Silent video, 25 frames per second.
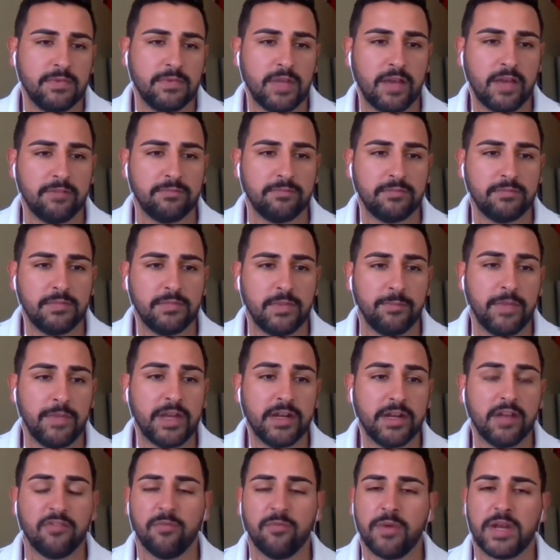I've
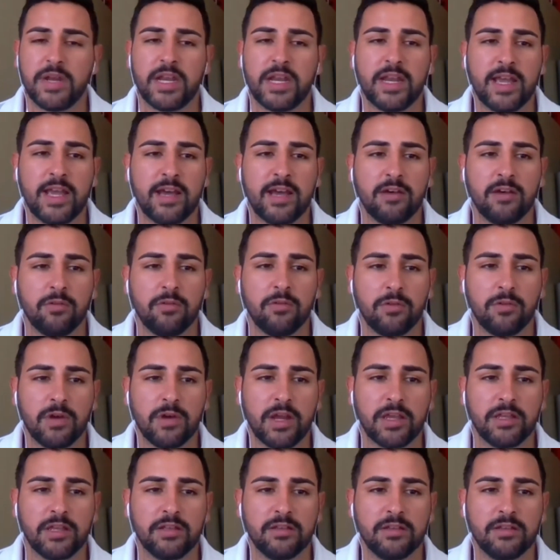made enough money now
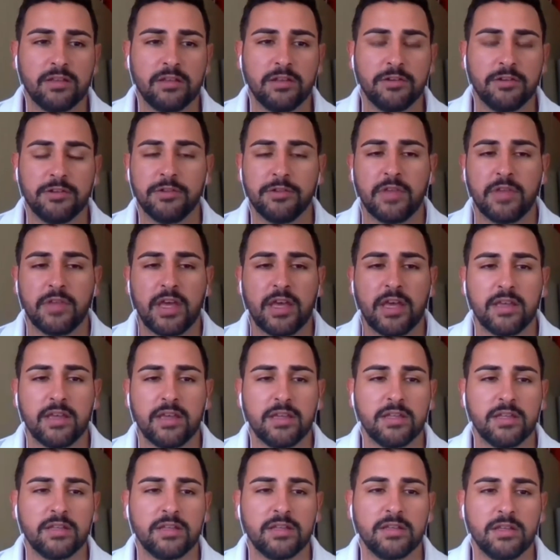where I can, do
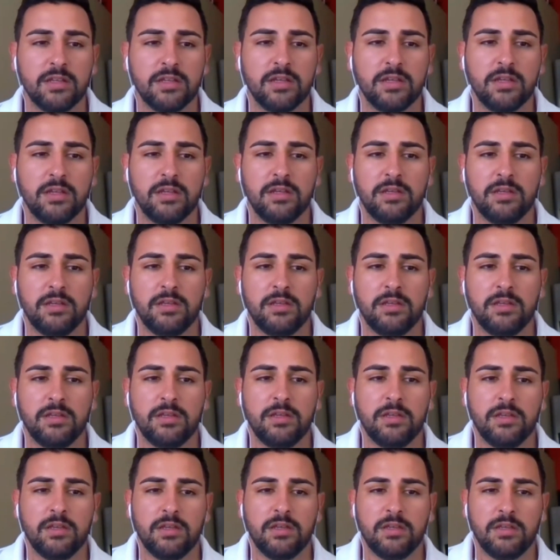that and,
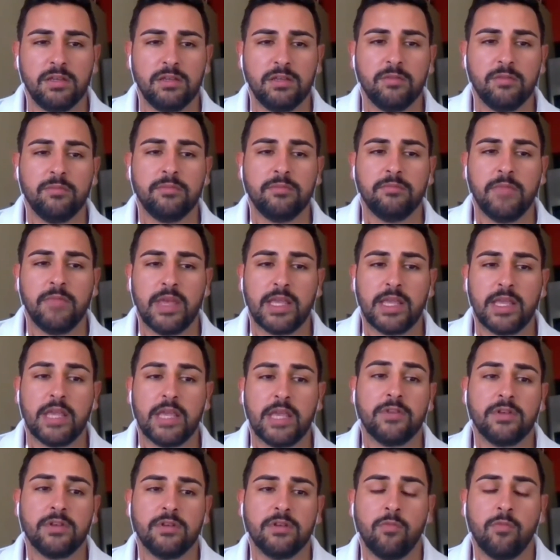make
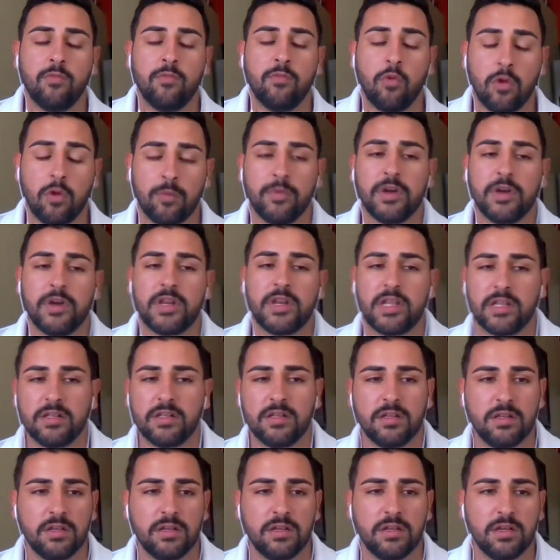even more money
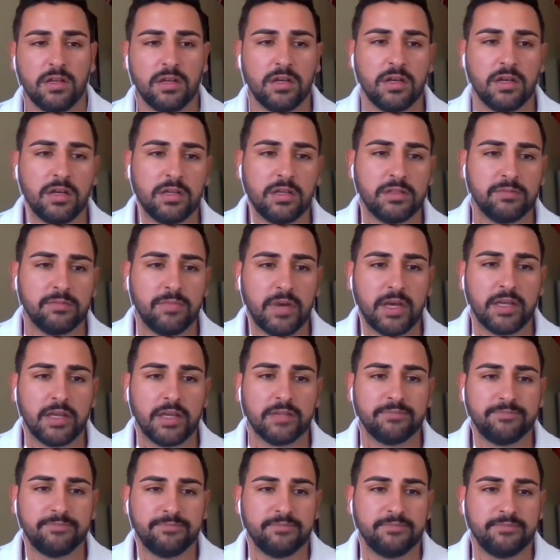
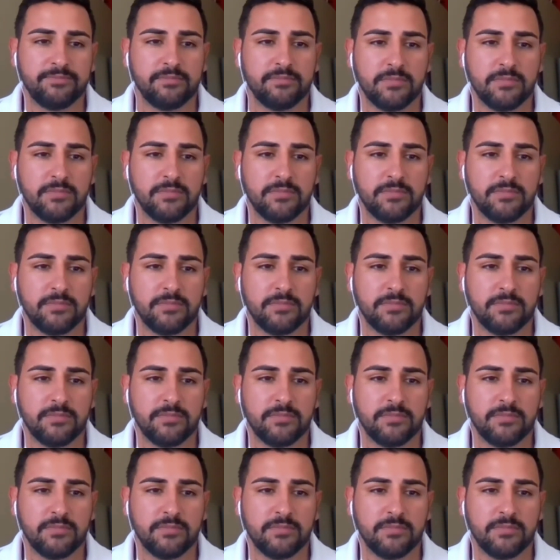by